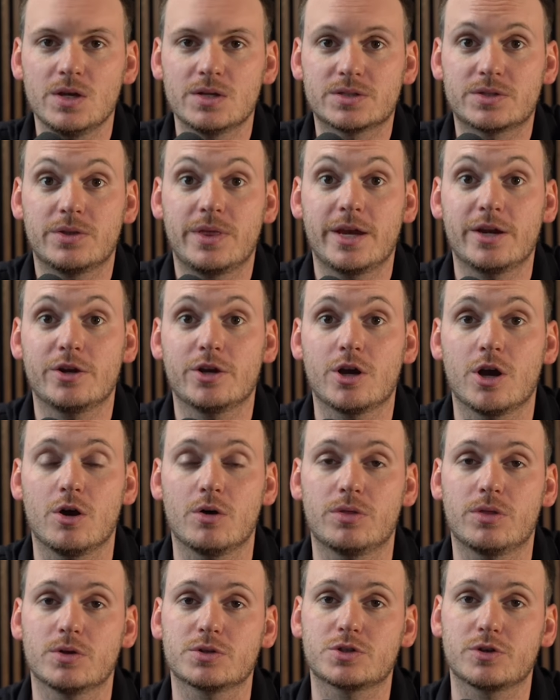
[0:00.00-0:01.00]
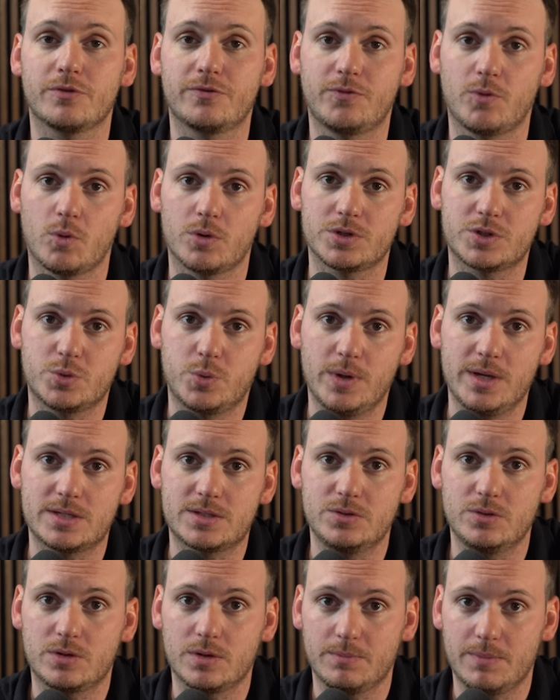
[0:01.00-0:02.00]
So there you go. Those are four
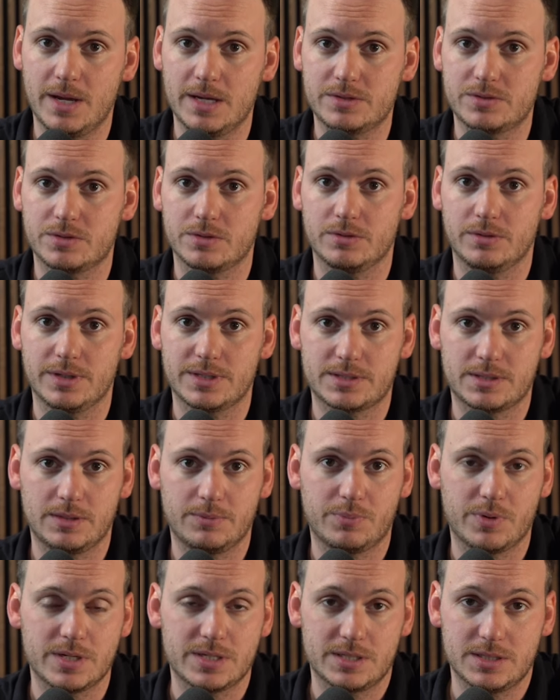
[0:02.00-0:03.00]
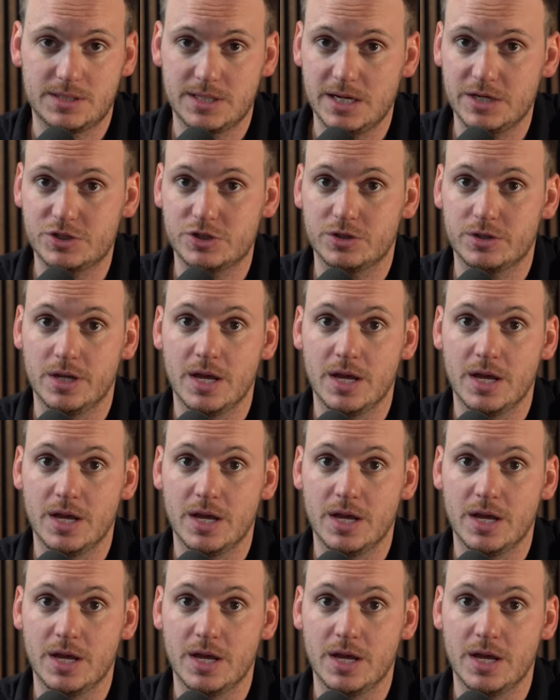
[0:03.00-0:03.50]
tweaks you can make to your listing presentation.